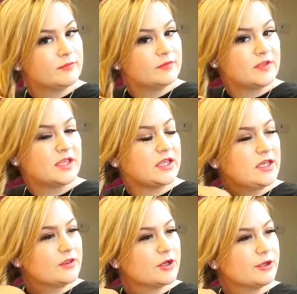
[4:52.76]
They can
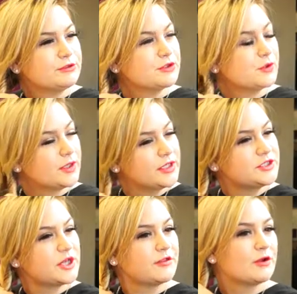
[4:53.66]
either go toward each
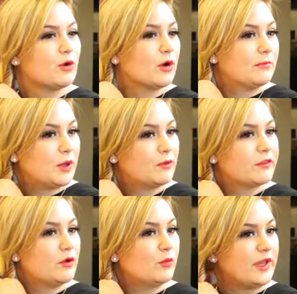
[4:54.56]
other or both
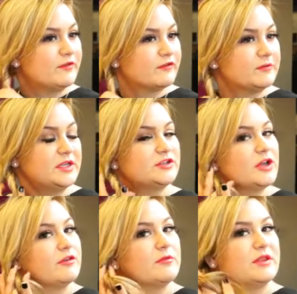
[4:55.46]
away from each
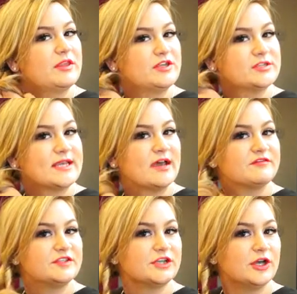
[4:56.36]
other, but they just have
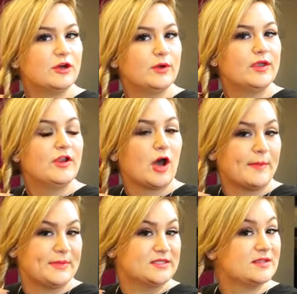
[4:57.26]
to go in
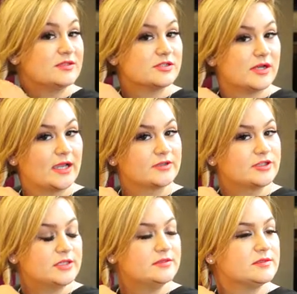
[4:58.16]
opposite
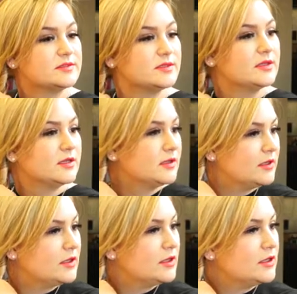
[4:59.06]
directions.
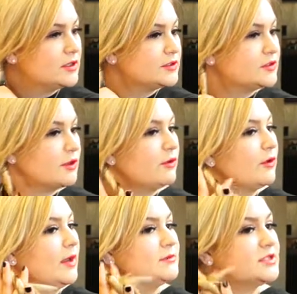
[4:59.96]
So
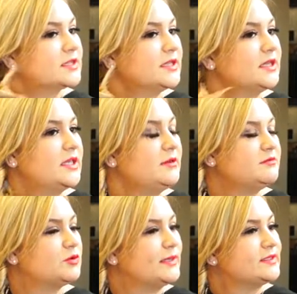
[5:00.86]
I'm just gonna keep
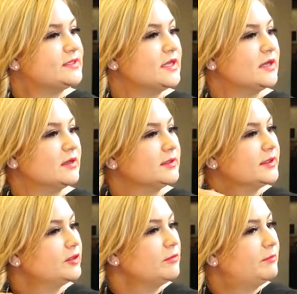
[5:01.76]
twisting a
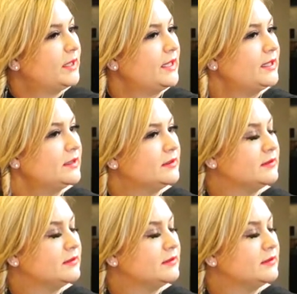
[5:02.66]
little bit.